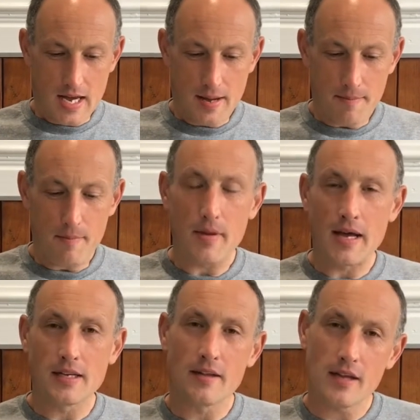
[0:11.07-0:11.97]
Um,
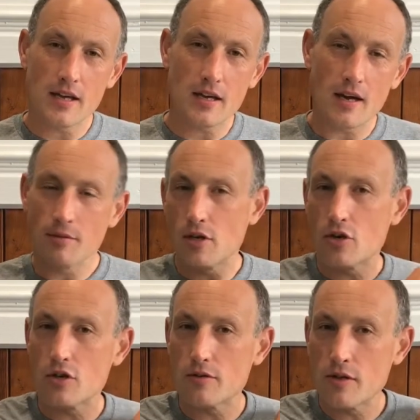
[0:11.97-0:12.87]
and I think I'm going to
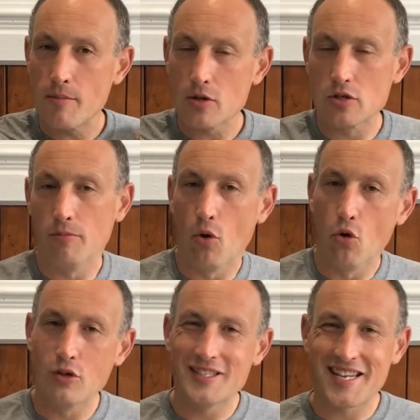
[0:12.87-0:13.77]
look at the Apostle
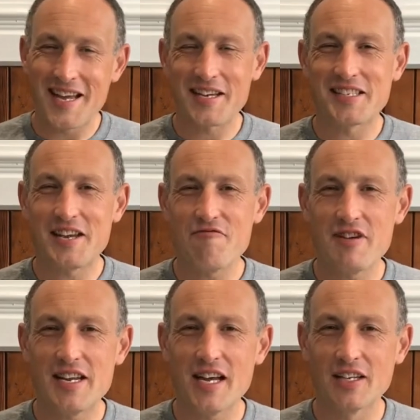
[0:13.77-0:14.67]
Paul today because he
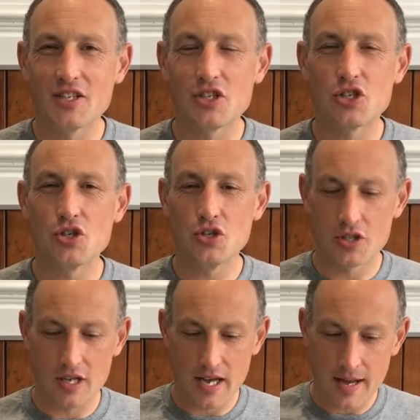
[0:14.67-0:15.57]
really
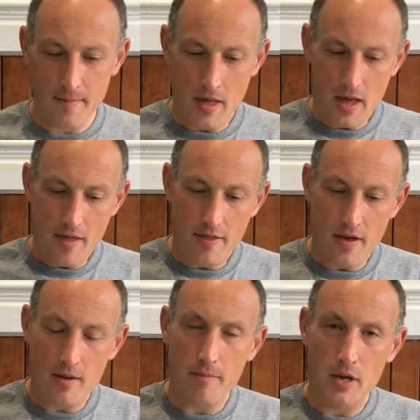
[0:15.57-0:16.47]
understood um,
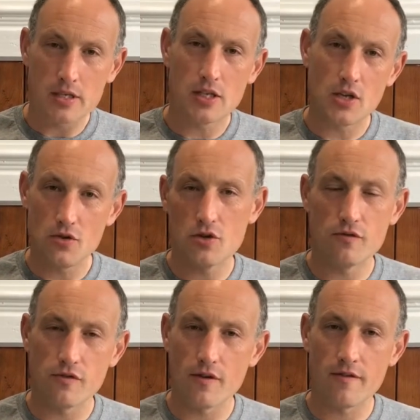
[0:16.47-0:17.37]
that persecution
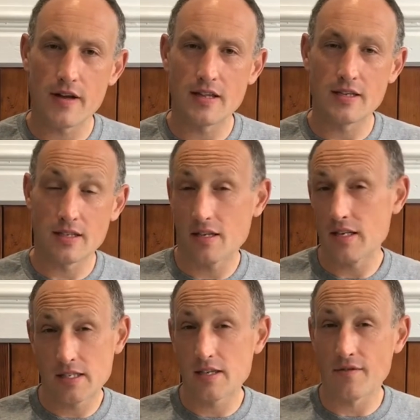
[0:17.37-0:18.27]
for our faith is, a,
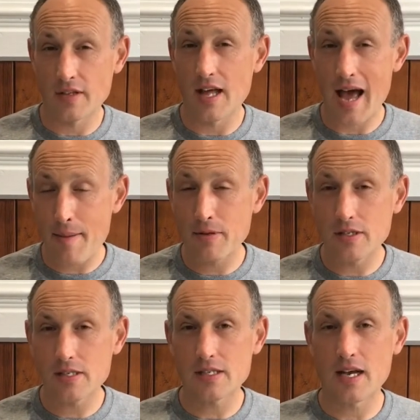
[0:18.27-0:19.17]
is something that
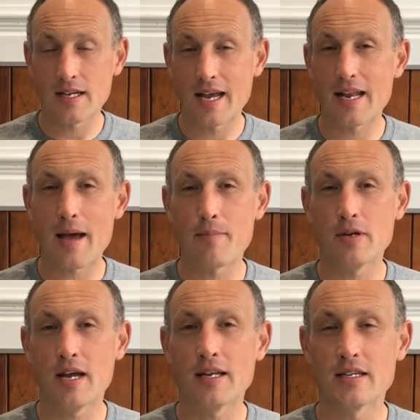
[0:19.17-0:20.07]
happens and can
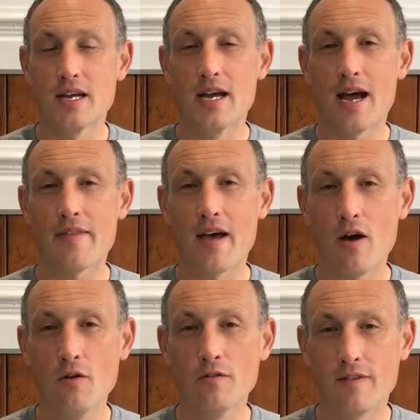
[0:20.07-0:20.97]
happen and, and that
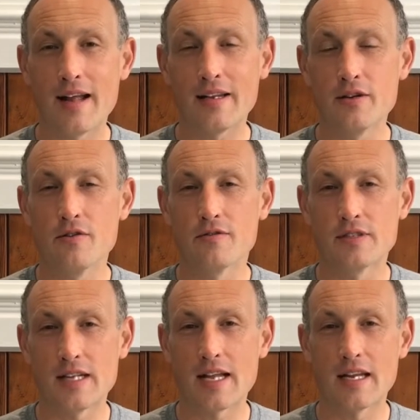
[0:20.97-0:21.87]
whole value of
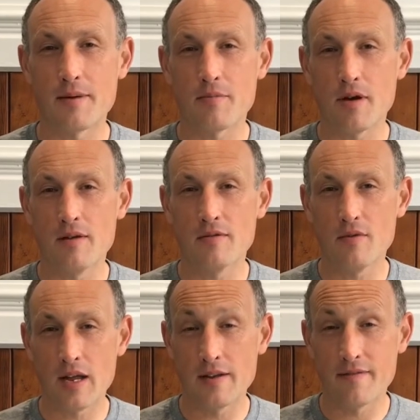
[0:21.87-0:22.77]
standing up and,
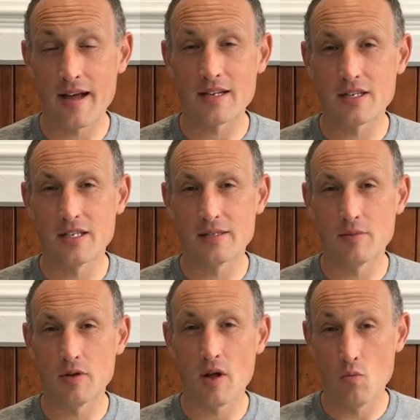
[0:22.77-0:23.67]
and evangelism
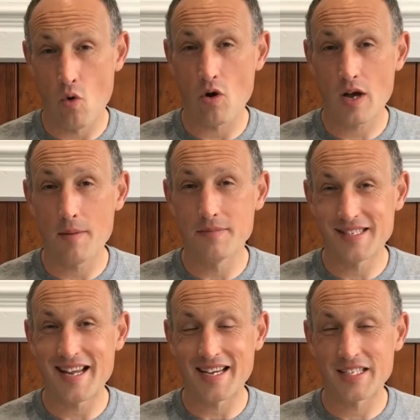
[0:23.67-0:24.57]
and, and what comes
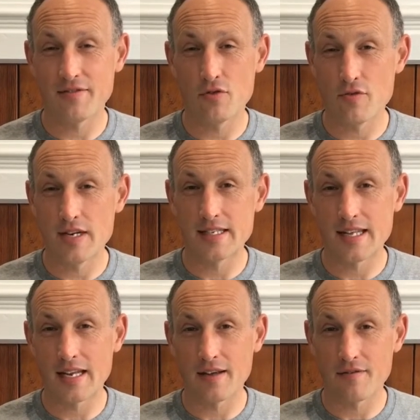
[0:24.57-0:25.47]
next if you really
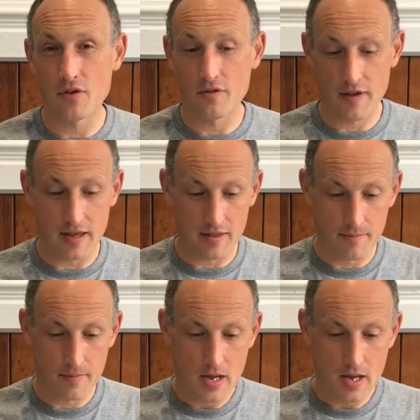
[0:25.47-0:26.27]
stand up for your faith.